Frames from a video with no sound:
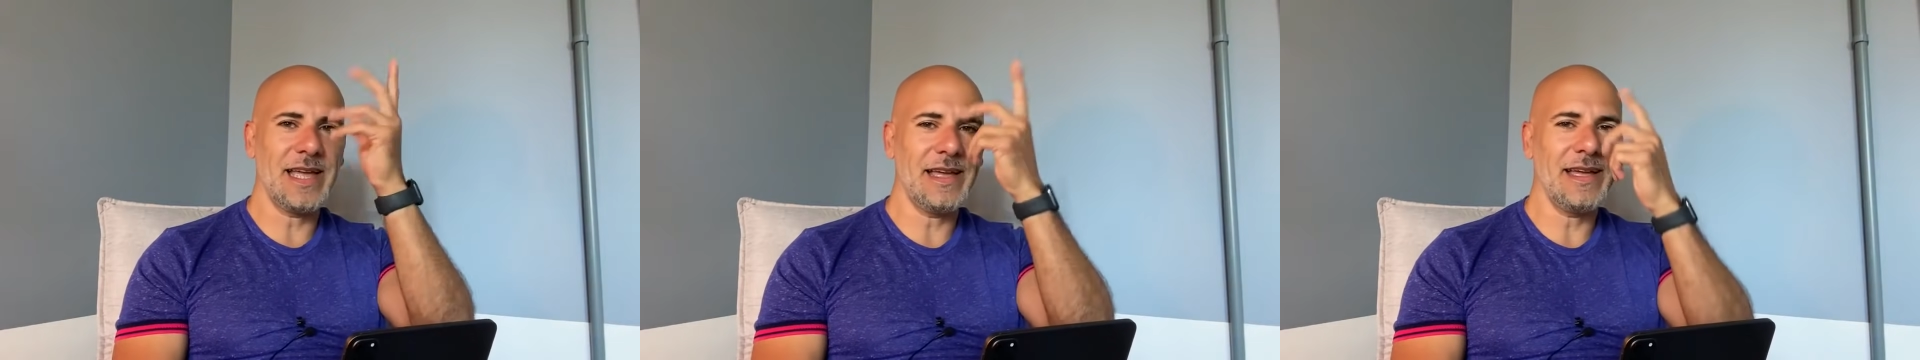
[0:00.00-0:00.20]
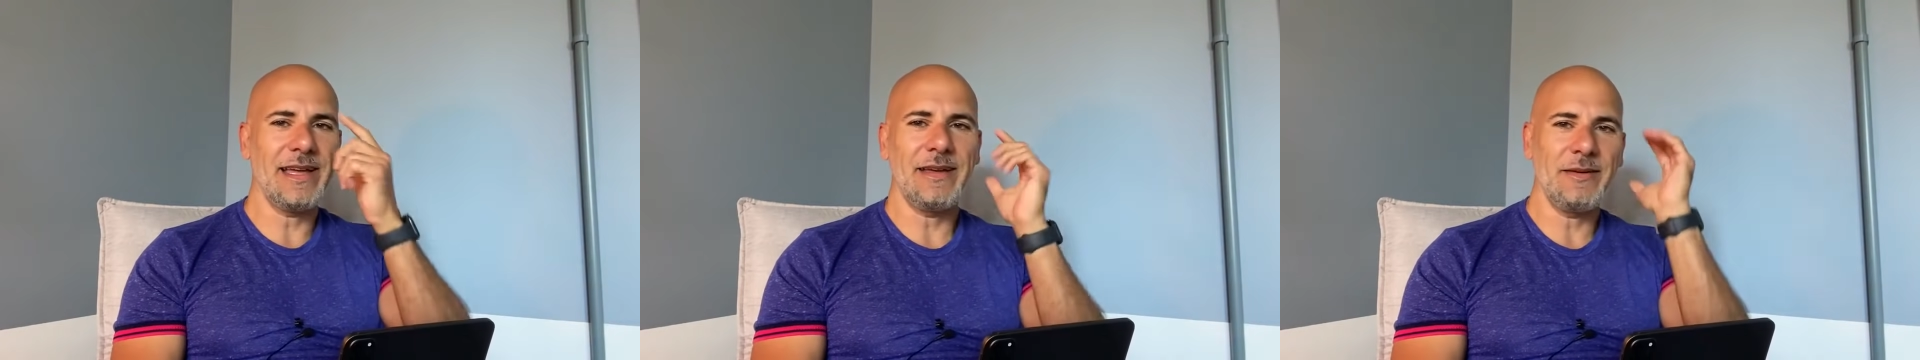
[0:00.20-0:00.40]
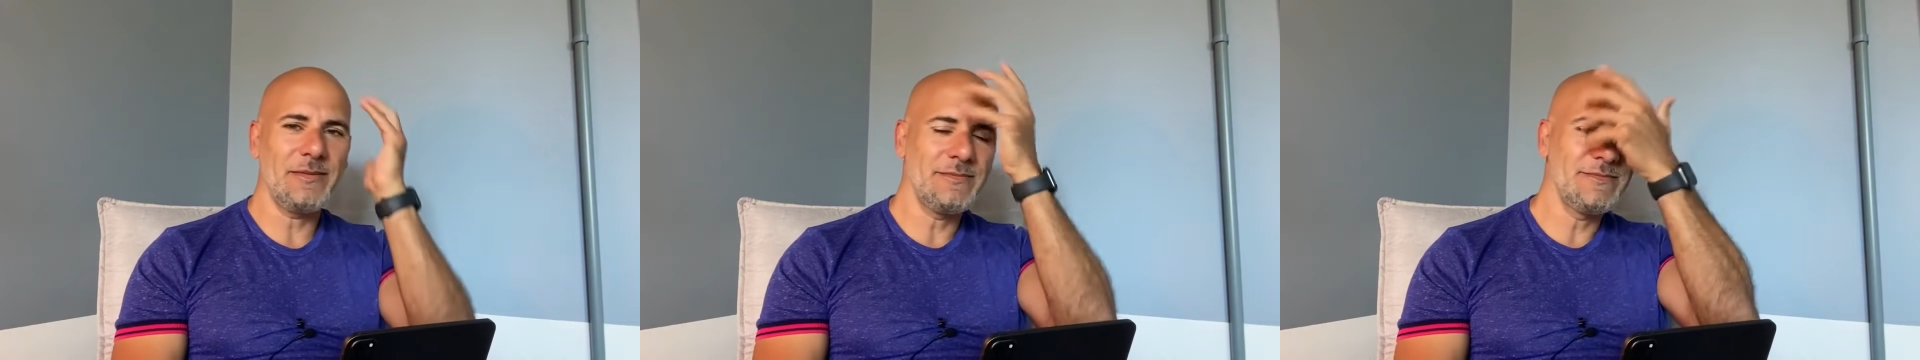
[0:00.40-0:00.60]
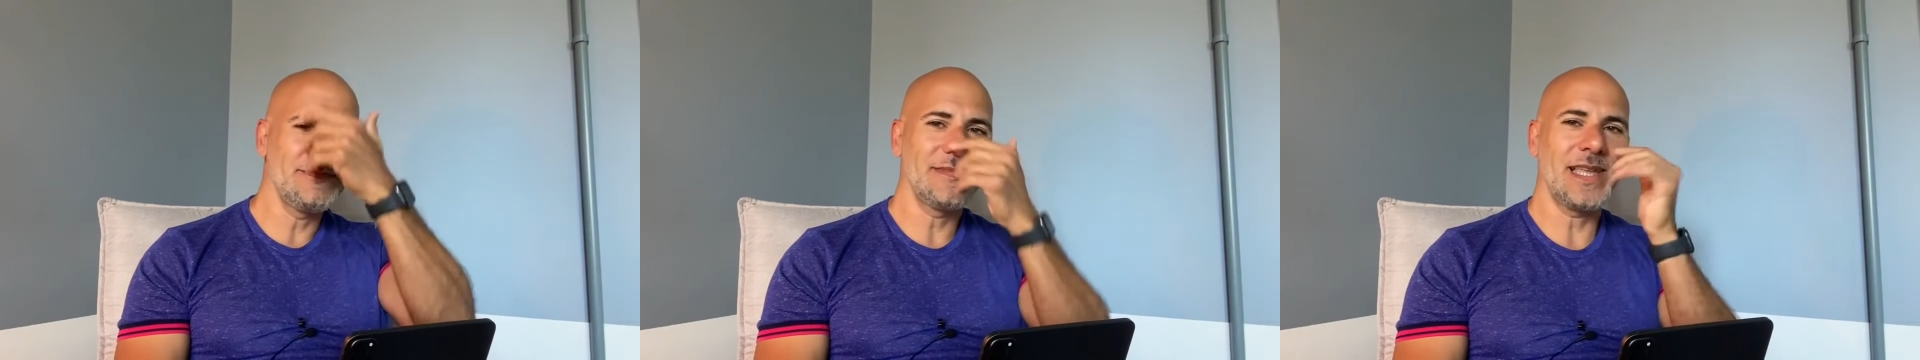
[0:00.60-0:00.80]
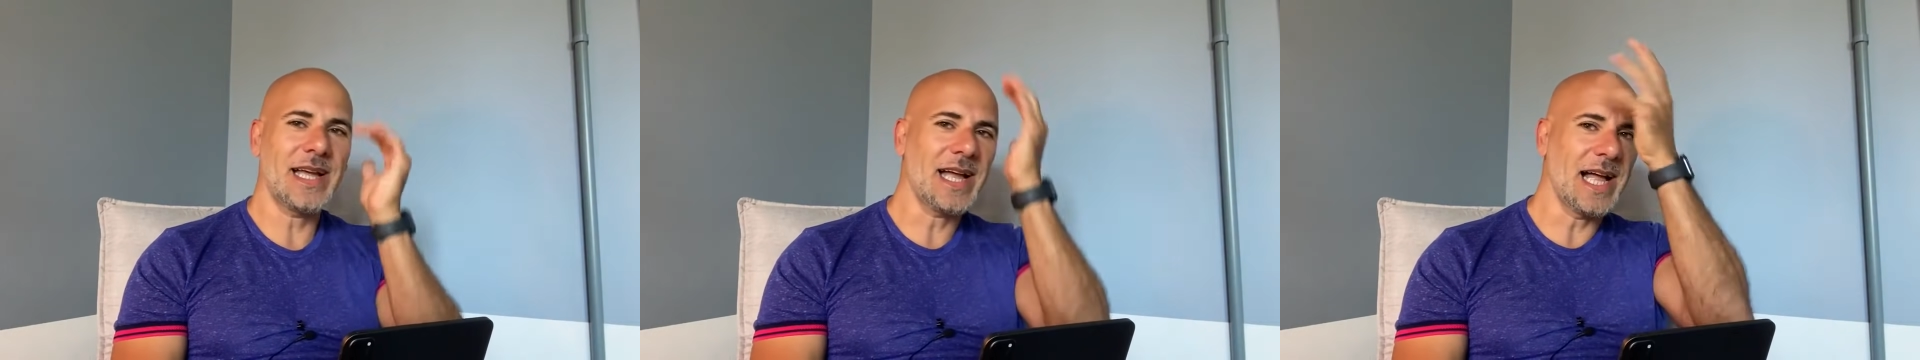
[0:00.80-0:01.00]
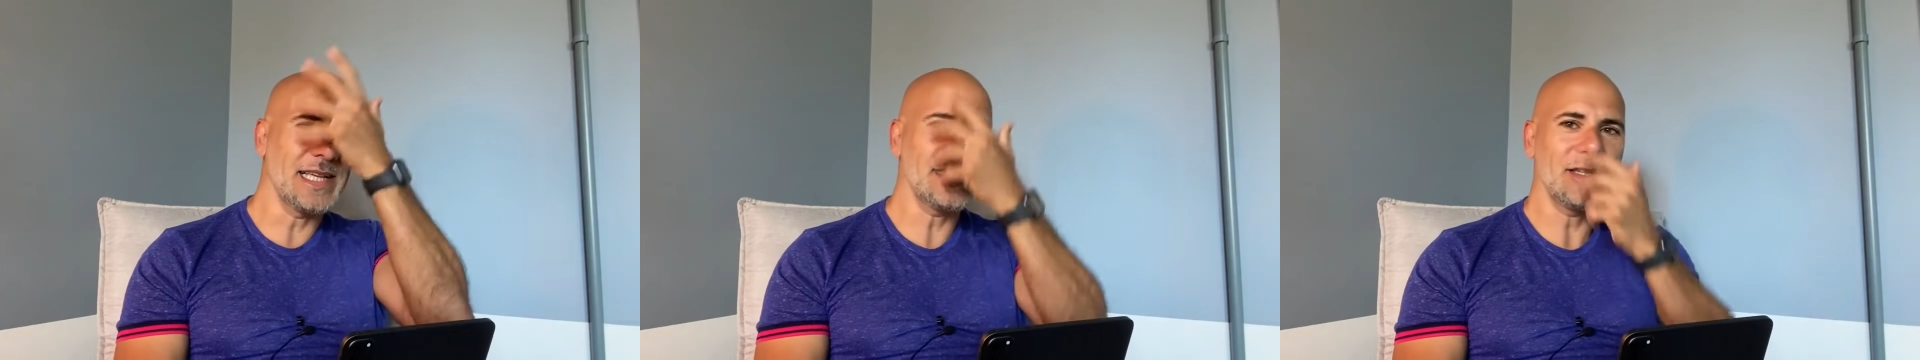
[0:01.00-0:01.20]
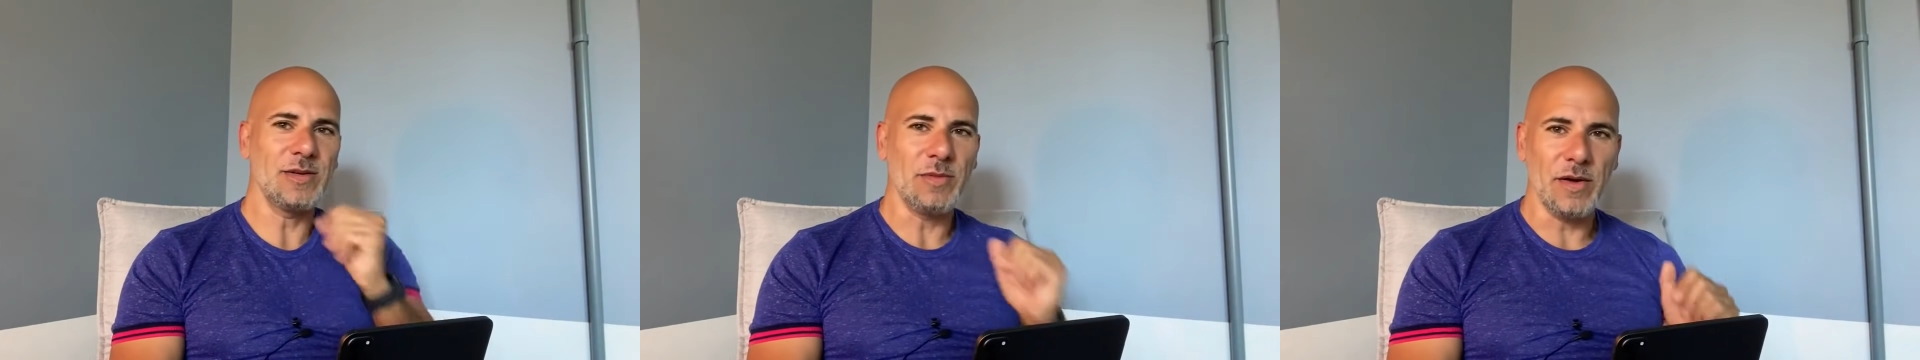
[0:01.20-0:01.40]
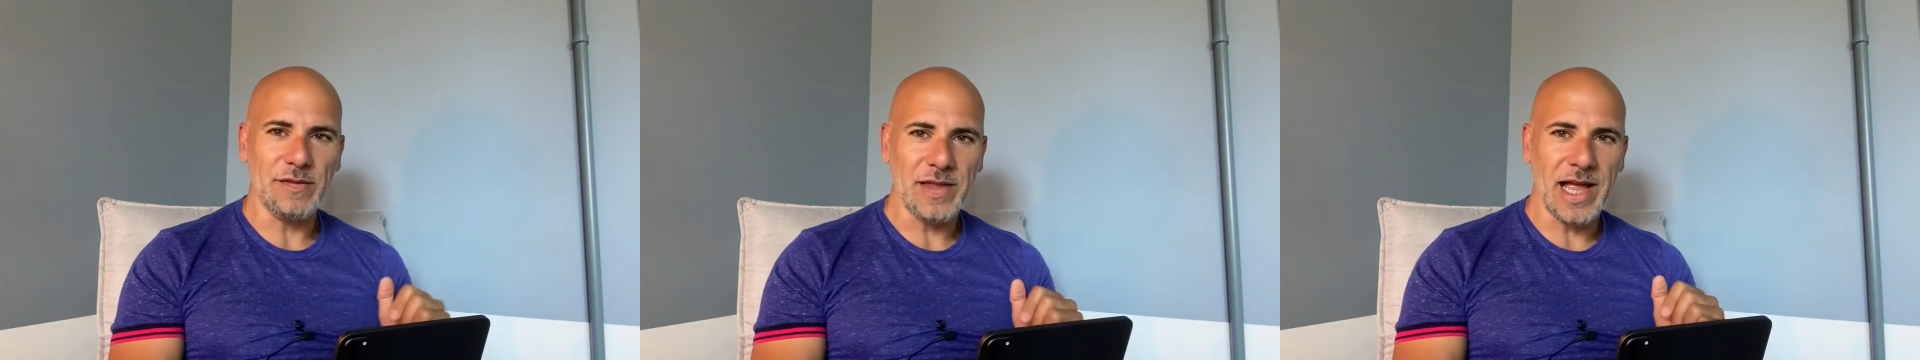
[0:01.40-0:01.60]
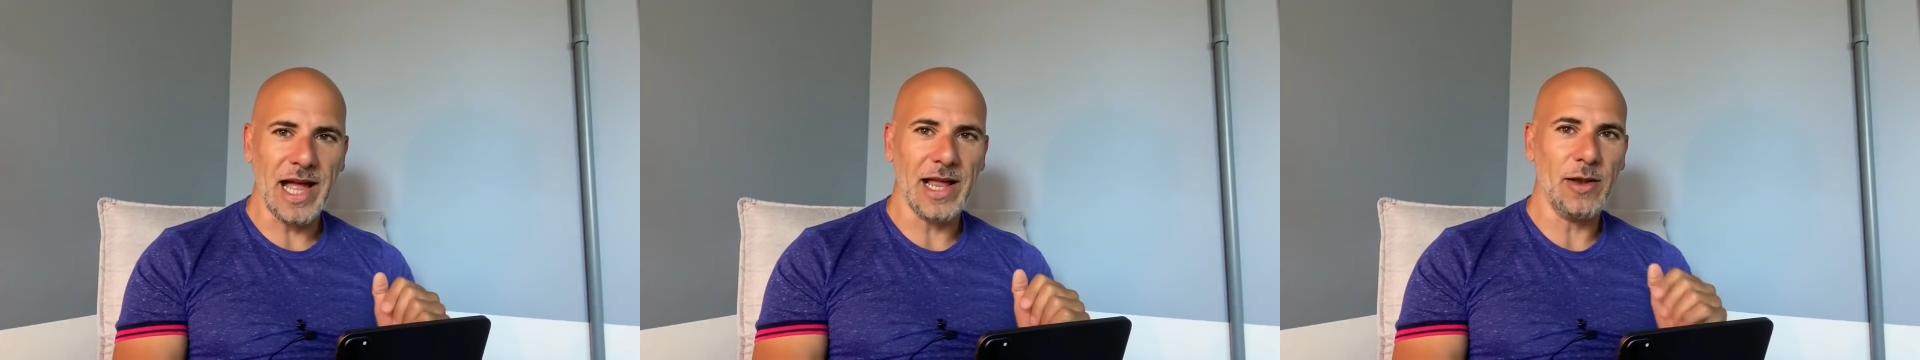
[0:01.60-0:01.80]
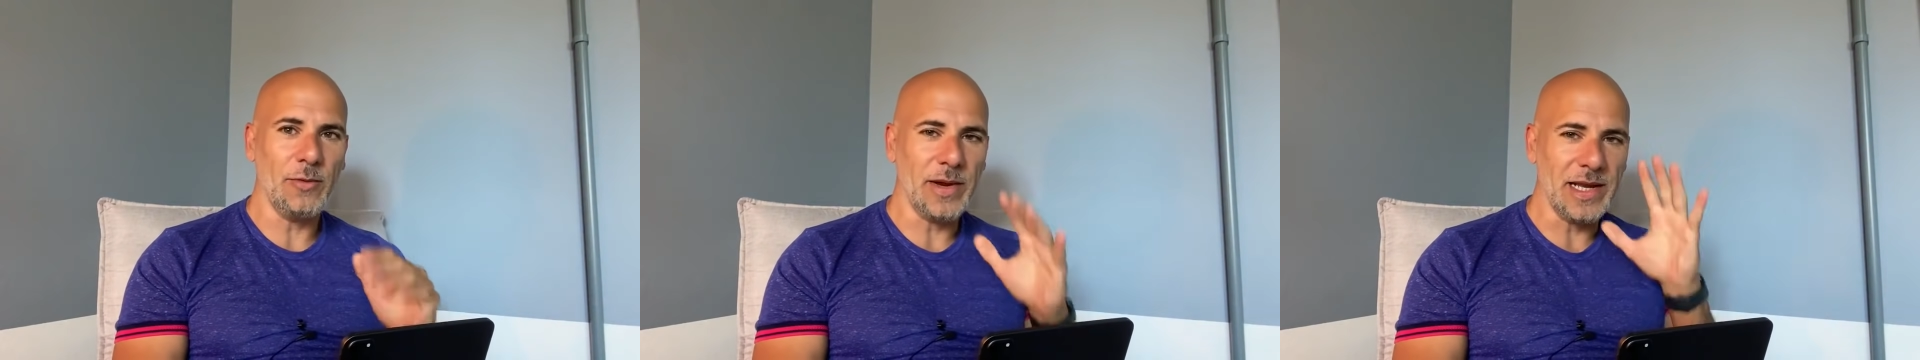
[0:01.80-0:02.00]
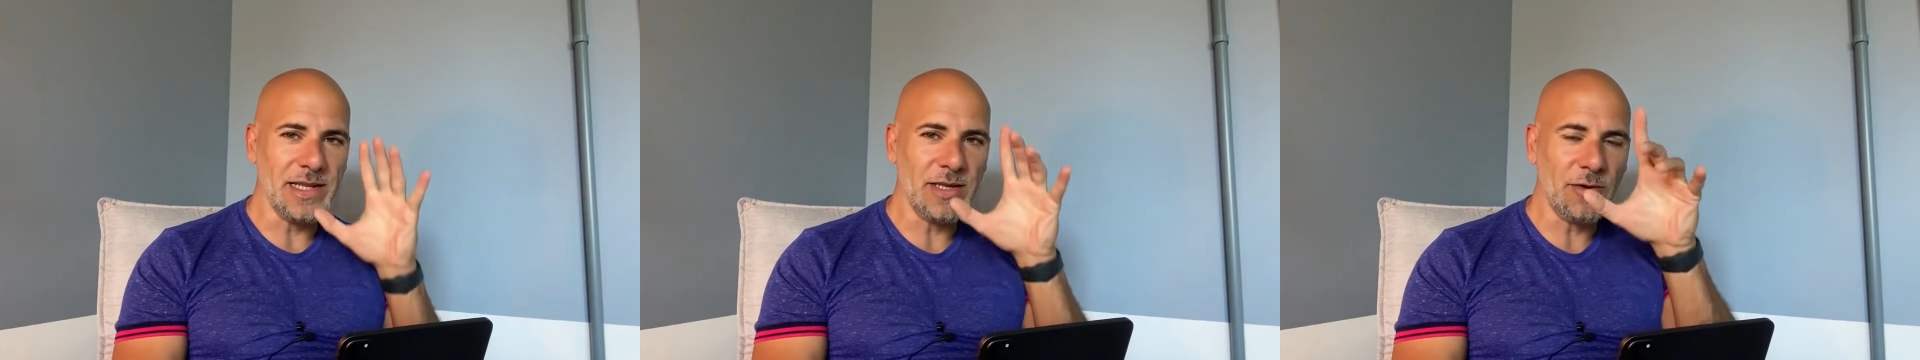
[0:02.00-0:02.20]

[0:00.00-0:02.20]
the costume of the Halloween,